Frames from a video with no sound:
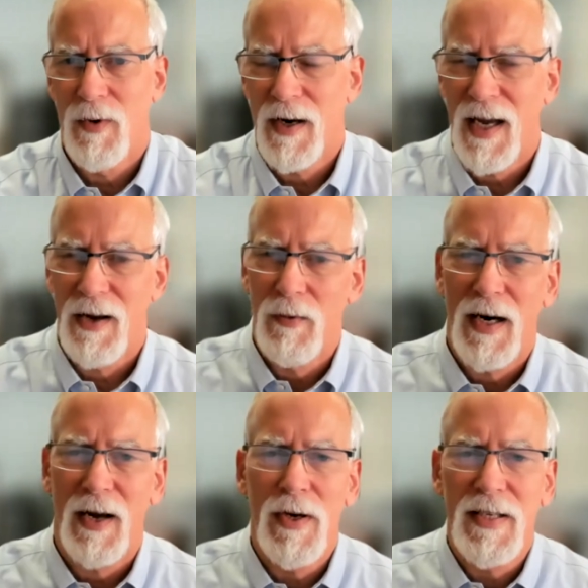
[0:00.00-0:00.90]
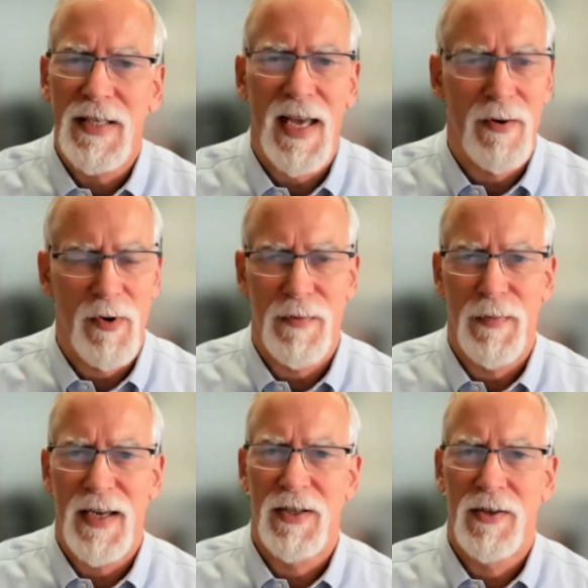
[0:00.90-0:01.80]
What I, what I would say and what
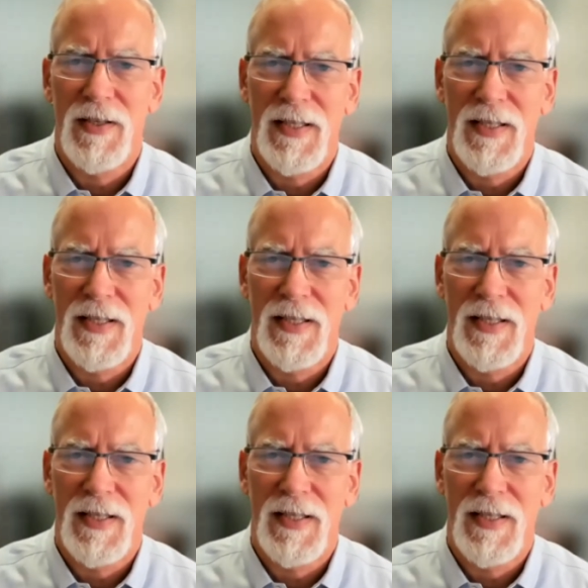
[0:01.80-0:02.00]
makes good